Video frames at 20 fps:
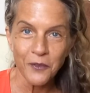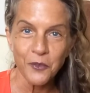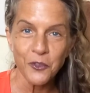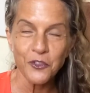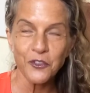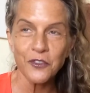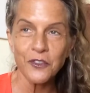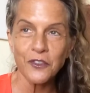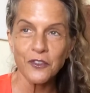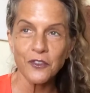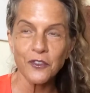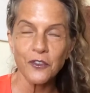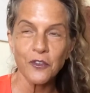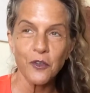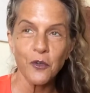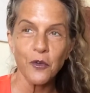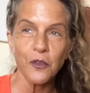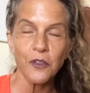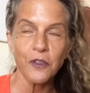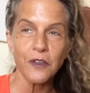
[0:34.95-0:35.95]
which there's
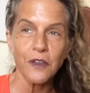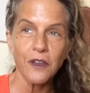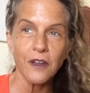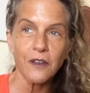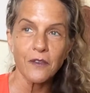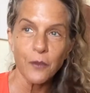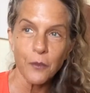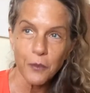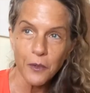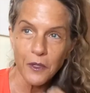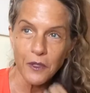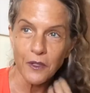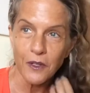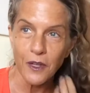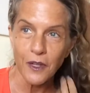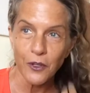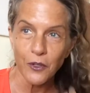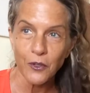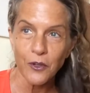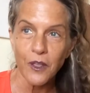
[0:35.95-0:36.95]
no other kind of opinion
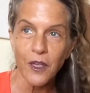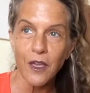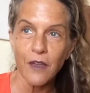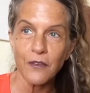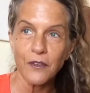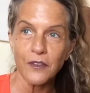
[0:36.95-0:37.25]
I could have